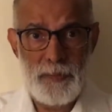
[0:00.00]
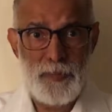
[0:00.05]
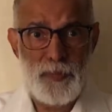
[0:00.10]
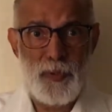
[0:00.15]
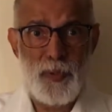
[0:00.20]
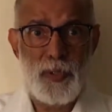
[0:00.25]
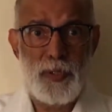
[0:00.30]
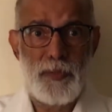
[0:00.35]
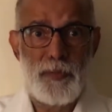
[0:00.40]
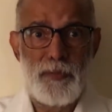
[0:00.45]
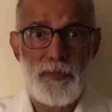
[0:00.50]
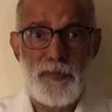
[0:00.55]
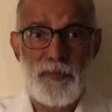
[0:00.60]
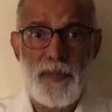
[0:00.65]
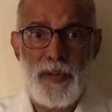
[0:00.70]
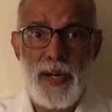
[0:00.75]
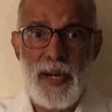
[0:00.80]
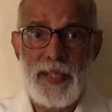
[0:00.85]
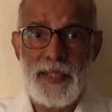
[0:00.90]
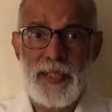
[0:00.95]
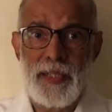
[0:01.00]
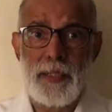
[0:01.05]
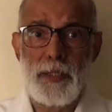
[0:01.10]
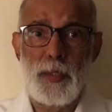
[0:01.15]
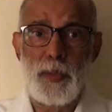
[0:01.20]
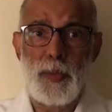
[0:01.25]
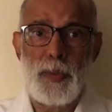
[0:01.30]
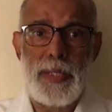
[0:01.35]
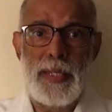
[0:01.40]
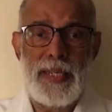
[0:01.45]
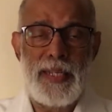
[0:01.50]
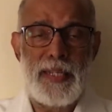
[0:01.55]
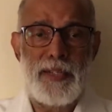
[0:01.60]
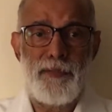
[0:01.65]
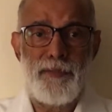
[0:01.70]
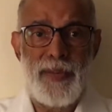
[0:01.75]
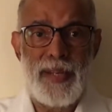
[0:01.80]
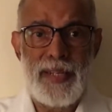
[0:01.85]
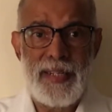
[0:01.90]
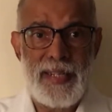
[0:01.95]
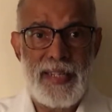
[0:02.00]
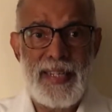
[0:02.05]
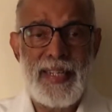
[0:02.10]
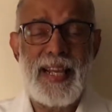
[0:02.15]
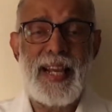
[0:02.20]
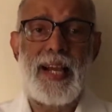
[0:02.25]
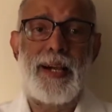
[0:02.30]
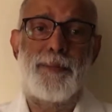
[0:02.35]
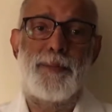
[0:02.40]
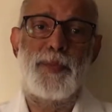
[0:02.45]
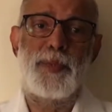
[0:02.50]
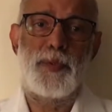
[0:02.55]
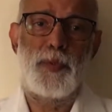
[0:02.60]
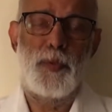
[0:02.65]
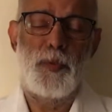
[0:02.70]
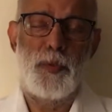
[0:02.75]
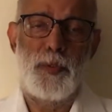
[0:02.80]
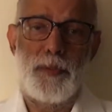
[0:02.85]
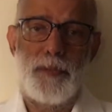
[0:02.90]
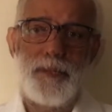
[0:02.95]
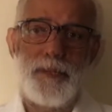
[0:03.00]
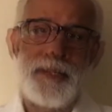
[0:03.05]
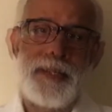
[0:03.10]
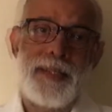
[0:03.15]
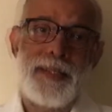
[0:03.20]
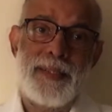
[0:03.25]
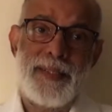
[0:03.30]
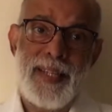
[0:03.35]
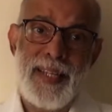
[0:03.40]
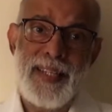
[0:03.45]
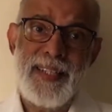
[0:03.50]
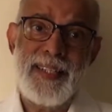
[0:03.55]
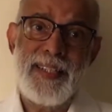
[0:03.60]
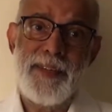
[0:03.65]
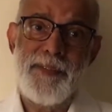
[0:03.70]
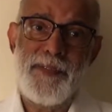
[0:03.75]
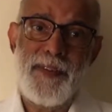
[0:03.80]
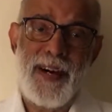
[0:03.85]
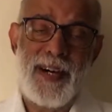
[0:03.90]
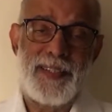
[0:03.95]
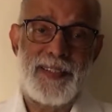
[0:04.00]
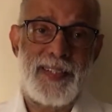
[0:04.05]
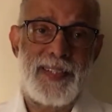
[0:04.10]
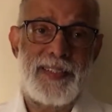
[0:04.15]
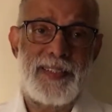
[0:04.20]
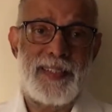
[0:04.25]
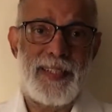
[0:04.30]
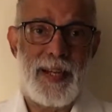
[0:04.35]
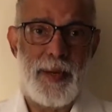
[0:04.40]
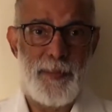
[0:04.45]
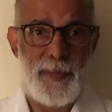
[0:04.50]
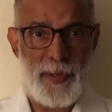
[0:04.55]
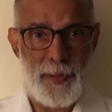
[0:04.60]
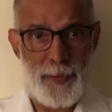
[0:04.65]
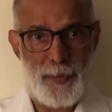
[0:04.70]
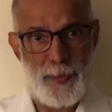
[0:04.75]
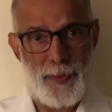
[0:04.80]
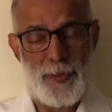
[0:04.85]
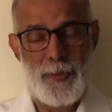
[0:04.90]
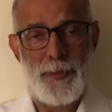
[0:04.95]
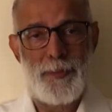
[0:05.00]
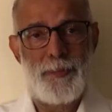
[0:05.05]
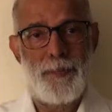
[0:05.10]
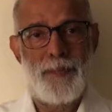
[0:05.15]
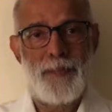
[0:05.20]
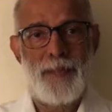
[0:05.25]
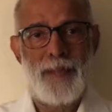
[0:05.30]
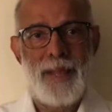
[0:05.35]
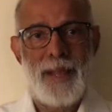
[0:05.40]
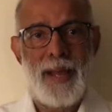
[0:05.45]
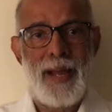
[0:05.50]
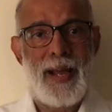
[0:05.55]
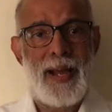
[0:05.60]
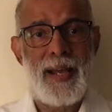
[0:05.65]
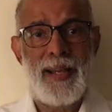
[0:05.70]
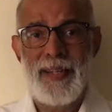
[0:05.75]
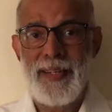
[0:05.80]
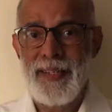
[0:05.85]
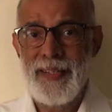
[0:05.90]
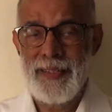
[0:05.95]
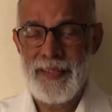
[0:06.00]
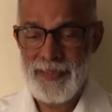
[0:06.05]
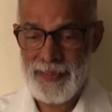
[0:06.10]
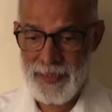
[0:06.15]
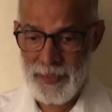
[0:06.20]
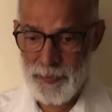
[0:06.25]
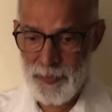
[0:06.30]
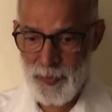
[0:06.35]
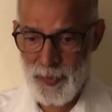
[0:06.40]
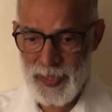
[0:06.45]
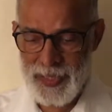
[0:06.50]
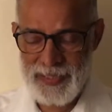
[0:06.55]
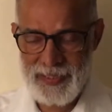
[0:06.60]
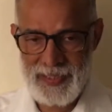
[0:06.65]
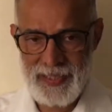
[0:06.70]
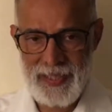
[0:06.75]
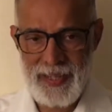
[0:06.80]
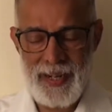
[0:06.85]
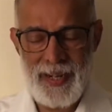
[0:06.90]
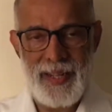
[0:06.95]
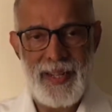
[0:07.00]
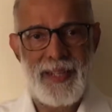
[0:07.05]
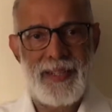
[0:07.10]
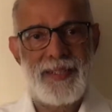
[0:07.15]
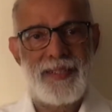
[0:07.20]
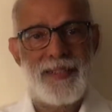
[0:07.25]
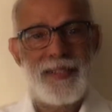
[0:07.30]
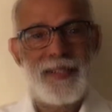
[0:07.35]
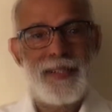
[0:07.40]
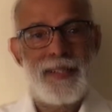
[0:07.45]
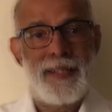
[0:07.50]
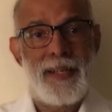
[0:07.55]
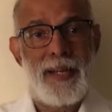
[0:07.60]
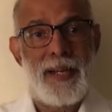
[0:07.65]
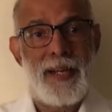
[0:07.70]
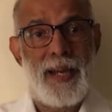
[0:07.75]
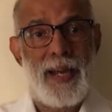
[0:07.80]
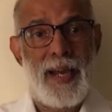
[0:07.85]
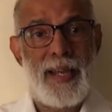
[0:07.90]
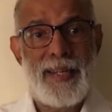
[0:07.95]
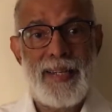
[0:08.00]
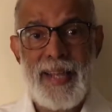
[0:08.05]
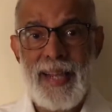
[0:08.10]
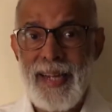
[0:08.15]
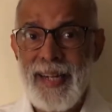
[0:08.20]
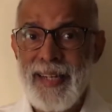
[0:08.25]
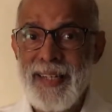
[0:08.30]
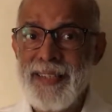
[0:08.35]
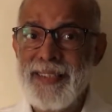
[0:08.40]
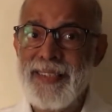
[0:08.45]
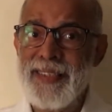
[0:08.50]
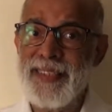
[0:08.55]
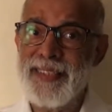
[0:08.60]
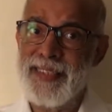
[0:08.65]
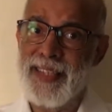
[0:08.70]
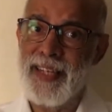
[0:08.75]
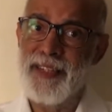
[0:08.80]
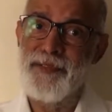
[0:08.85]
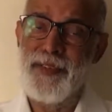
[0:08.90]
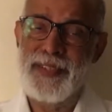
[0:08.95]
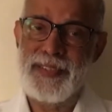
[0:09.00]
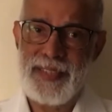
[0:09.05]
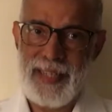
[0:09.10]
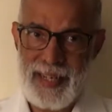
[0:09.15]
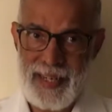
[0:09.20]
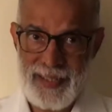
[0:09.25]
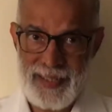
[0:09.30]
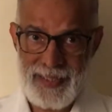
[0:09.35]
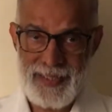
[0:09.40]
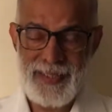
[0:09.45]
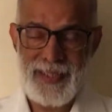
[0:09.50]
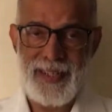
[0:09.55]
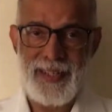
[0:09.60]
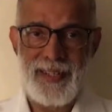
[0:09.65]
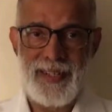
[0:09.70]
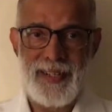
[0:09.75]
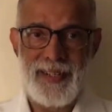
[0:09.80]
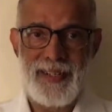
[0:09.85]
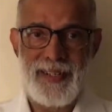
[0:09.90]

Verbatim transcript: for father to eat when he comes home. Then the father is coming home and the food is ready. And eldest son was Augustine.